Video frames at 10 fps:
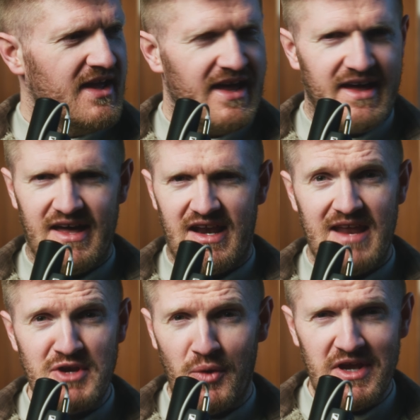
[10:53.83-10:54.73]
Let
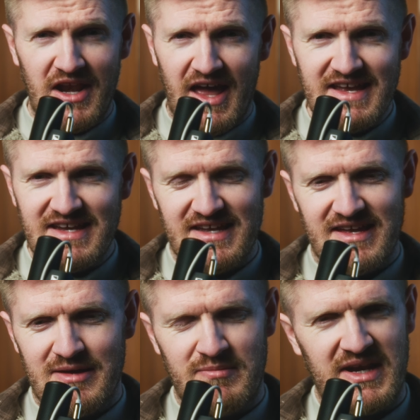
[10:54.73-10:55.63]
me know what you like.
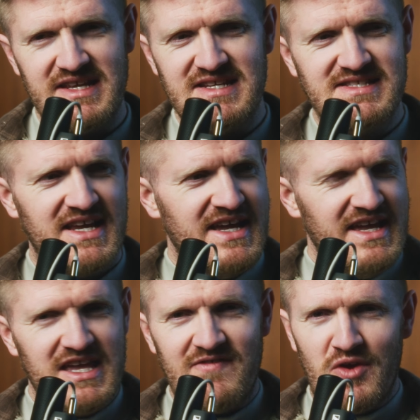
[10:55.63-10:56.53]
Please,
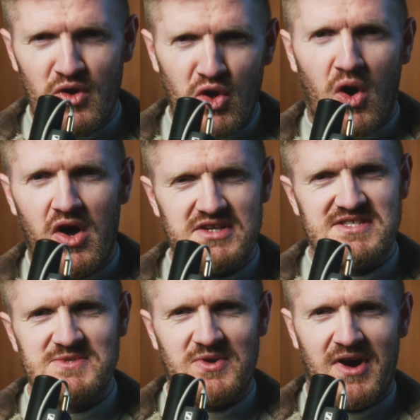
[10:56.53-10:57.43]
if you're not a
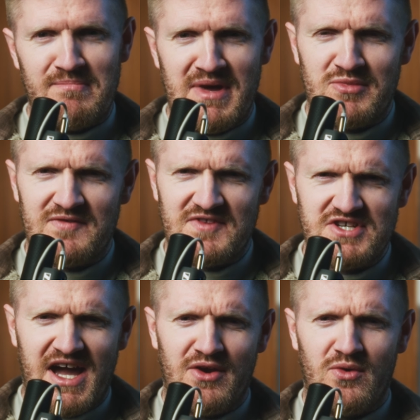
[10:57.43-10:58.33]
subscribed member of the
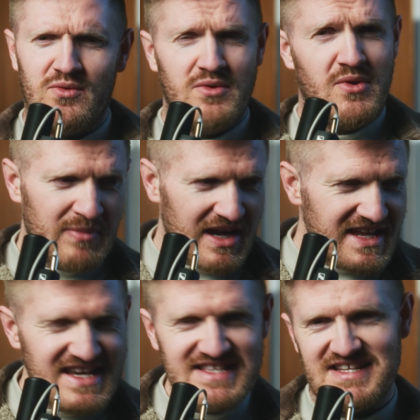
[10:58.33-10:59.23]
channel,
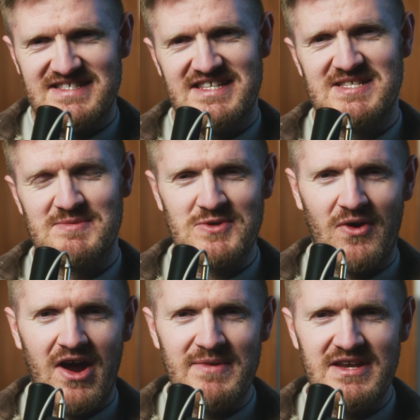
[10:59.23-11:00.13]
please consider
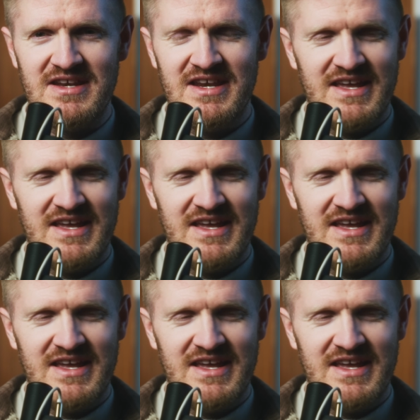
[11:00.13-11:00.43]
subscribing.